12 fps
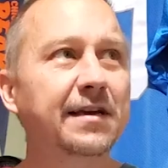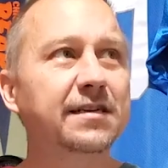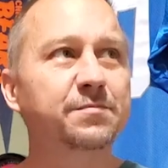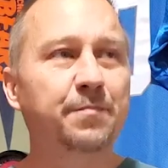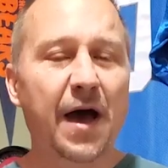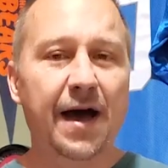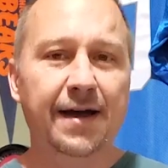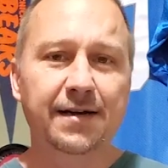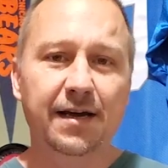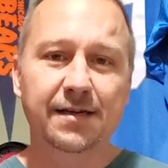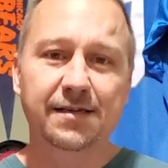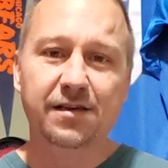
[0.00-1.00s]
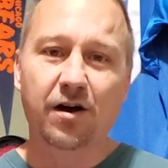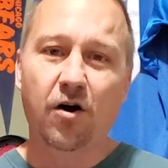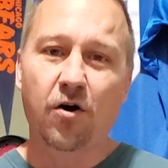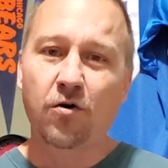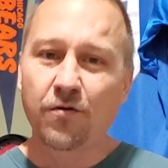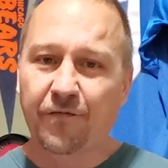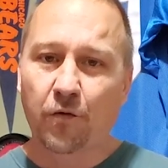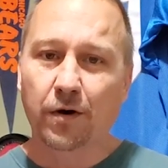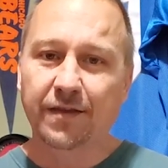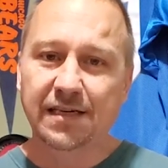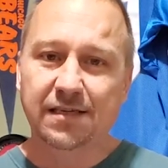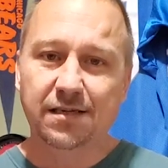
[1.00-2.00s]
as bad as all four of
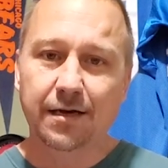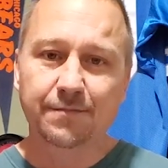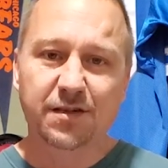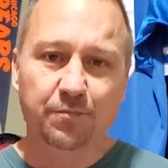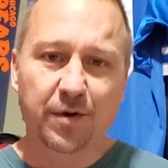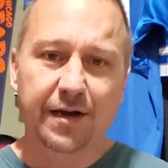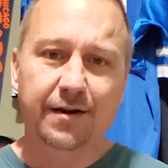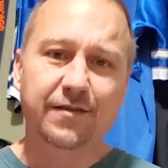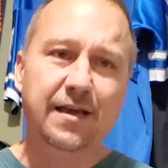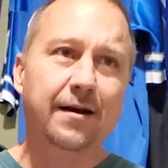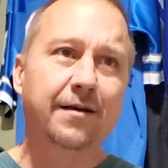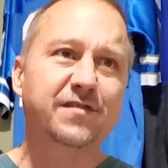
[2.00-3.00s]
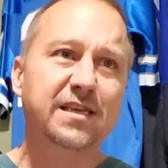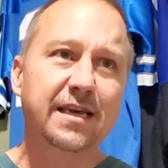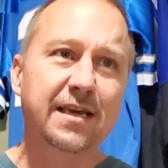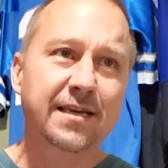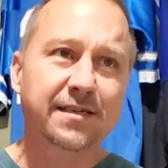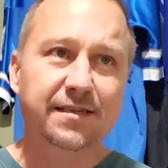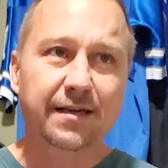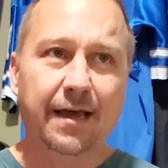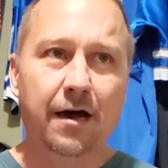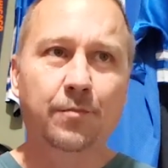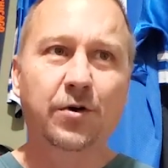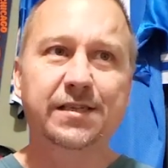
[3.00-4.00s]
these teams have played in the NFC East, the
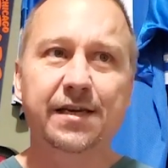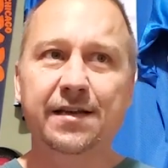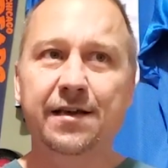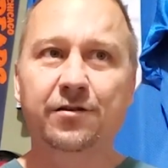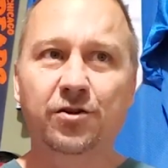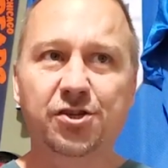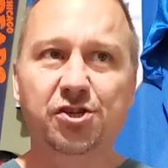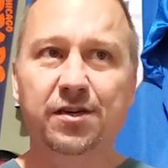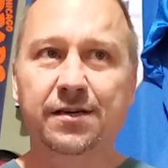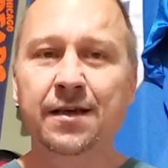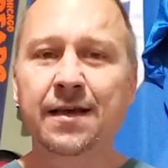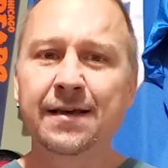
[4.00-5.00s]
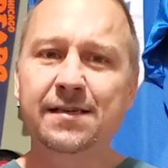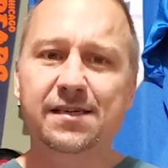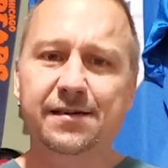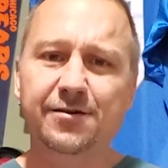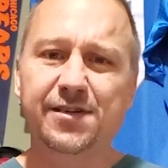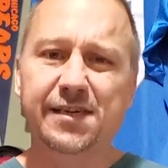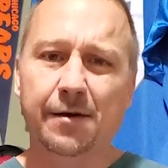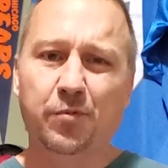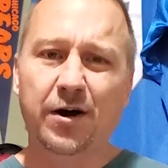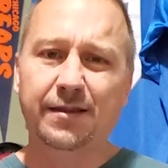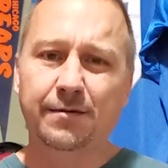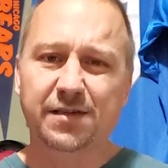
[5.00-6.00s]
Cowboys and Eagles should still
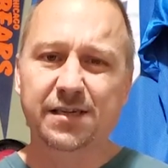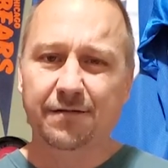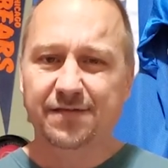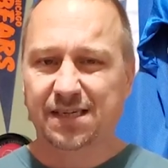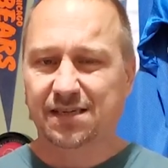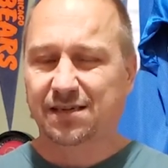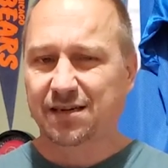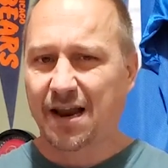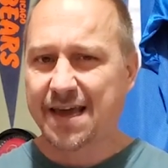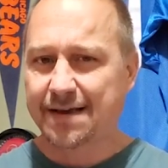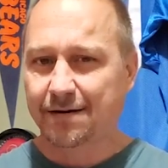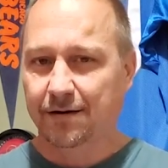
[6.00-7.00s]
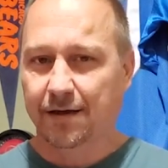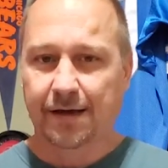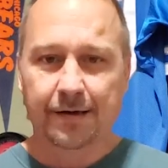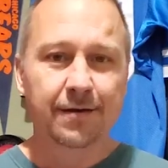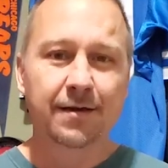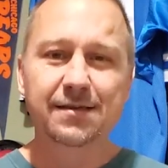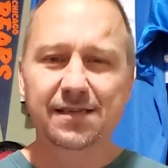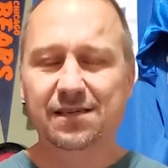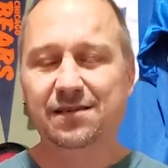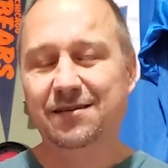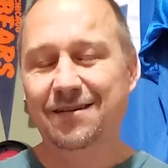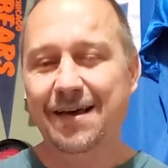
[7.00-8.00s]
separate themselves slightly
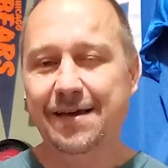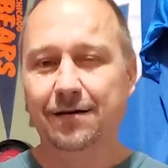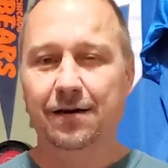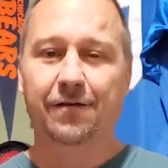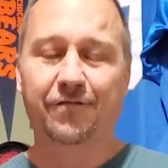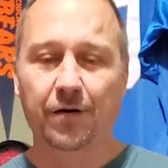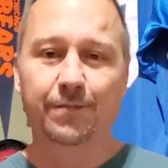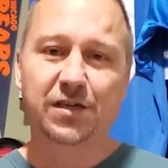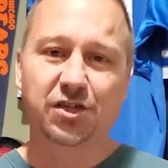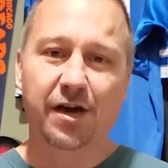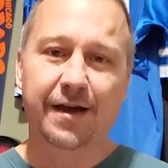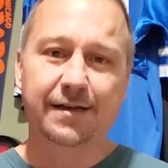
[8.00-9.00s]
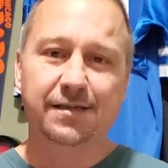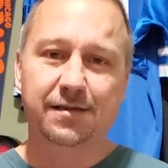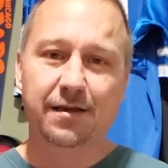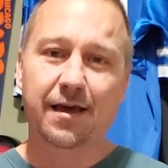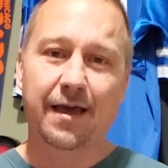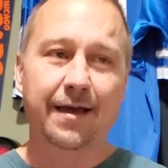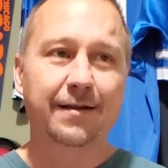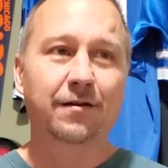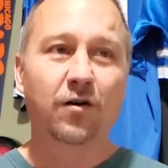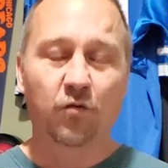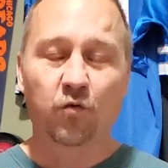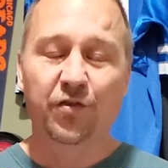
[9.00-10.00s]
from the Giants and
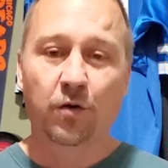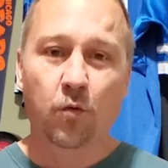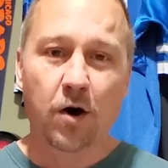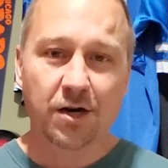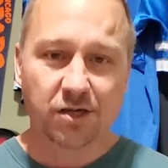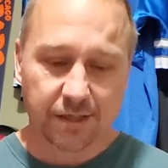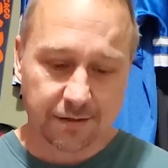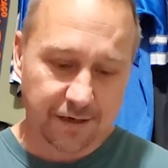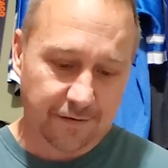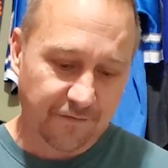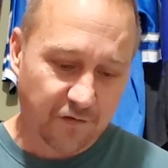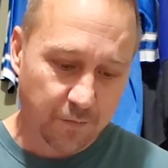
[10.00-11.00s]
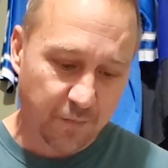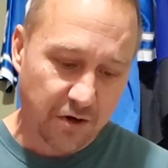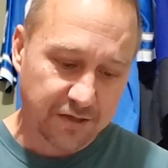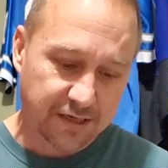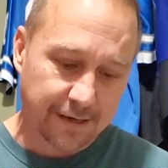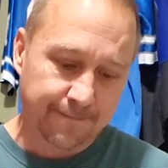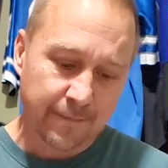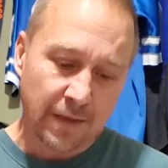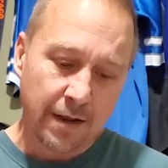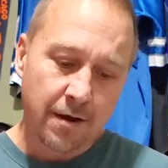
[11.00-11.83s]
the Washington football team.